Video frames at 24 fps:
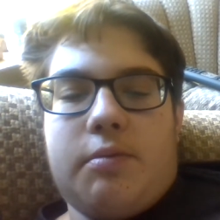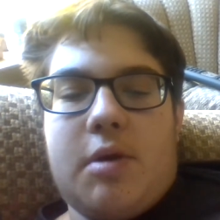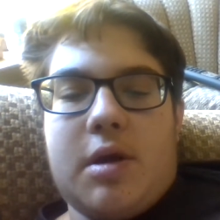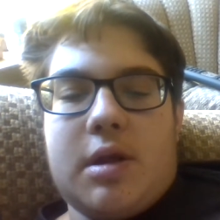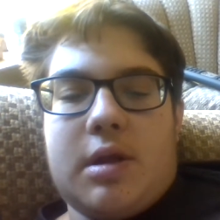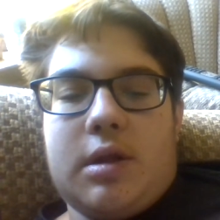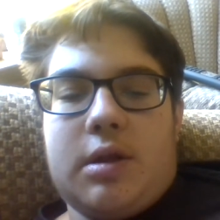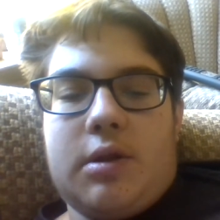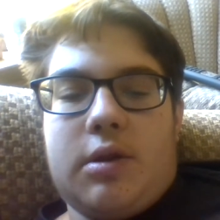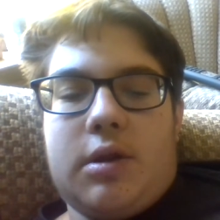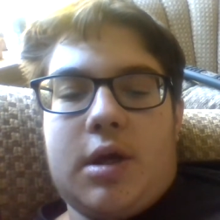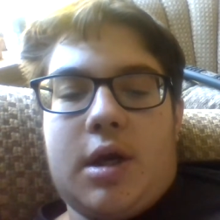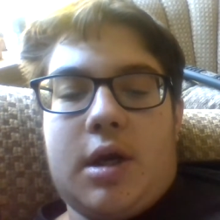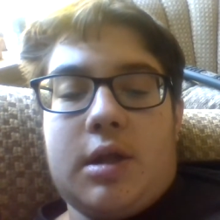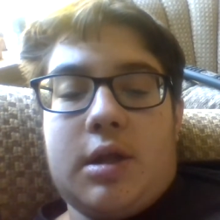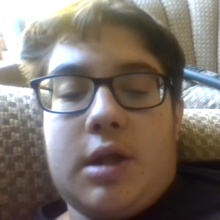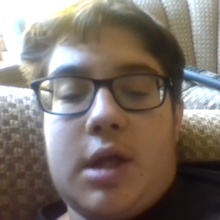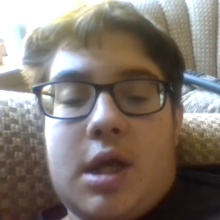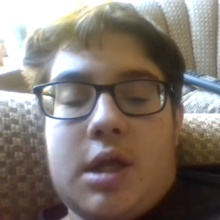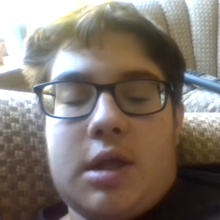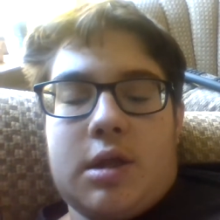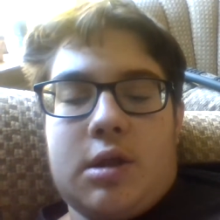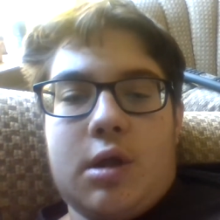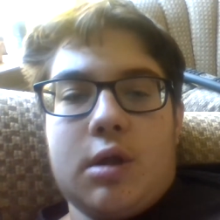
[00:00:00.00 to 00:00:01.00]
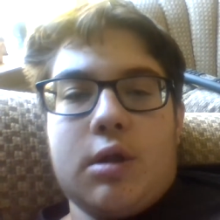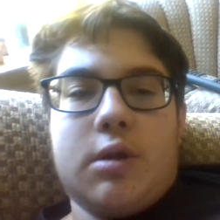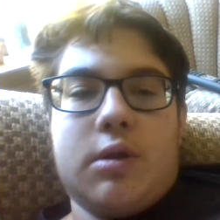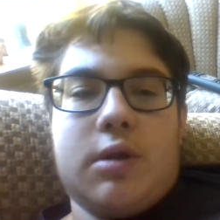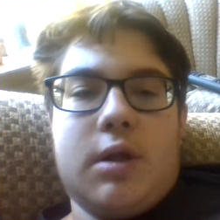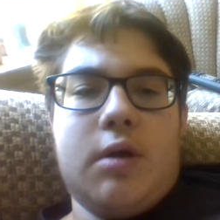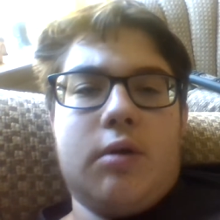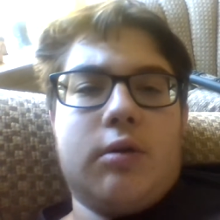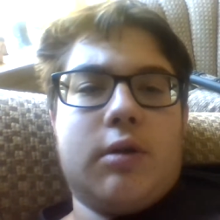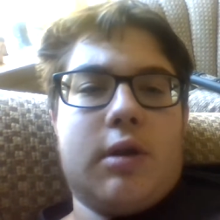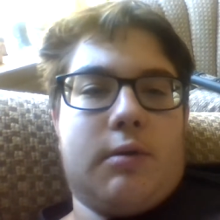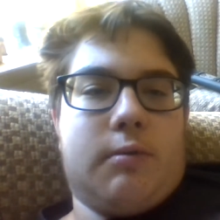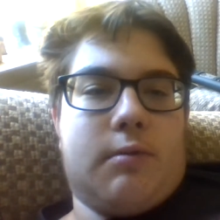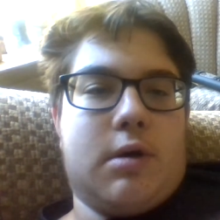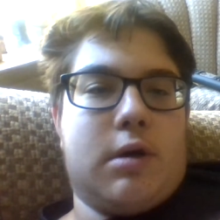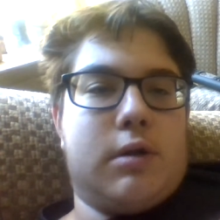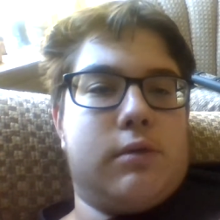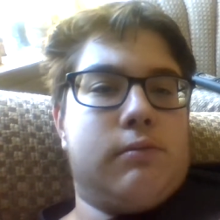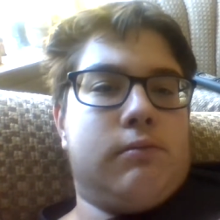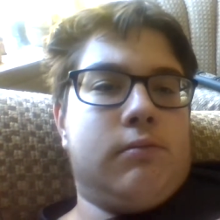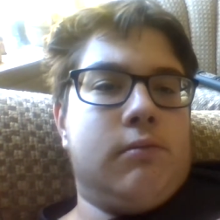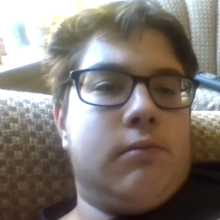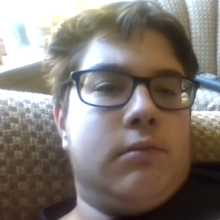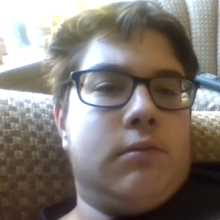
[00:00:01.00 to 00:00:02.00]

president of the United States is also the oldest one.